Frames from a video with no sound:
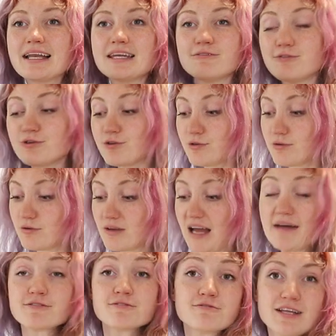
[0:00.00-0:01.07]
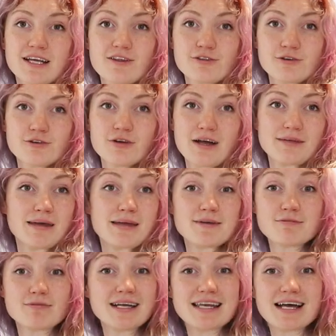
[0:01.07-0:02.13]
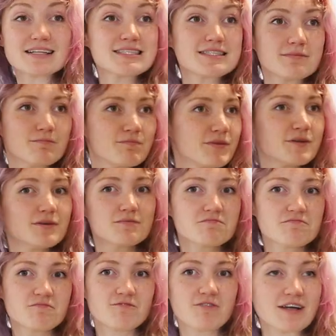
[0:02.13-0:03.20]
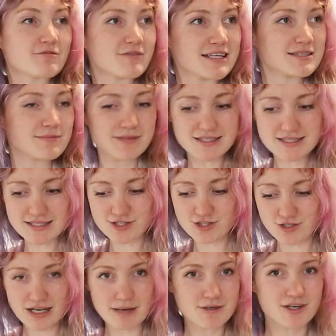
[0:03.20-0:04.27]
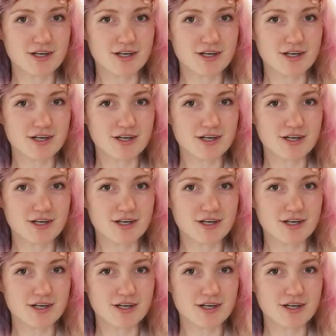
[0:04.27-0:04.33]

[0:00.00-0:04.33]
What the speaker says: and if you have a flick through and maybe read out some fun recipes that you come